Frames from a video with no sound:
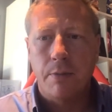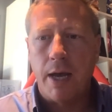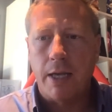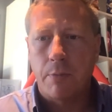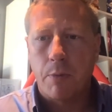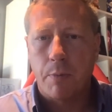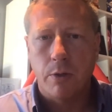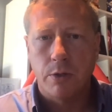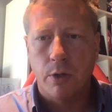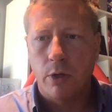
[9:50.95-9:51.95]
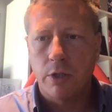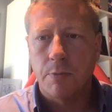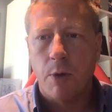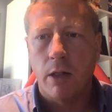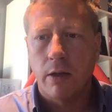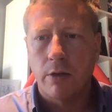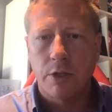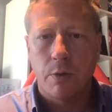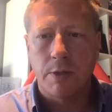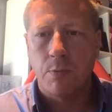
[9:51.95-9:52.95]
make the proposal look
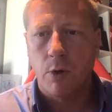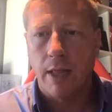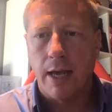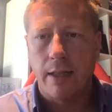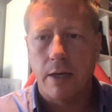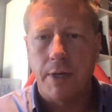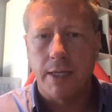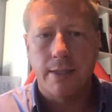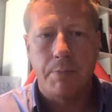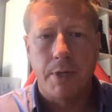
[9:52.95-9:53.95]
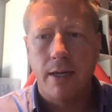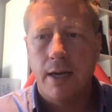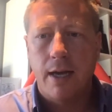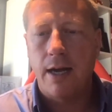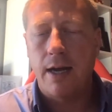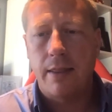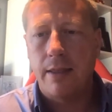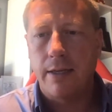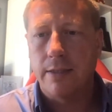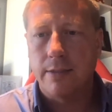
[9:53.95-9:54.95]
smaller so it's more likely to be accepted,
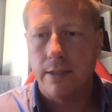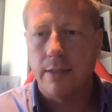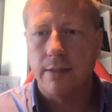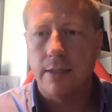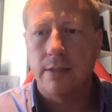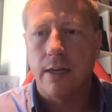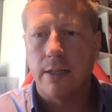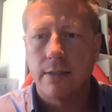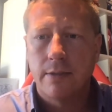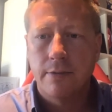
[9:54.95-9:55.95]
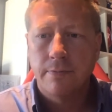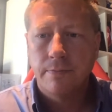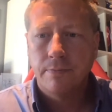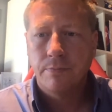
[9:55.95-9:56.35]
I think is dishonest.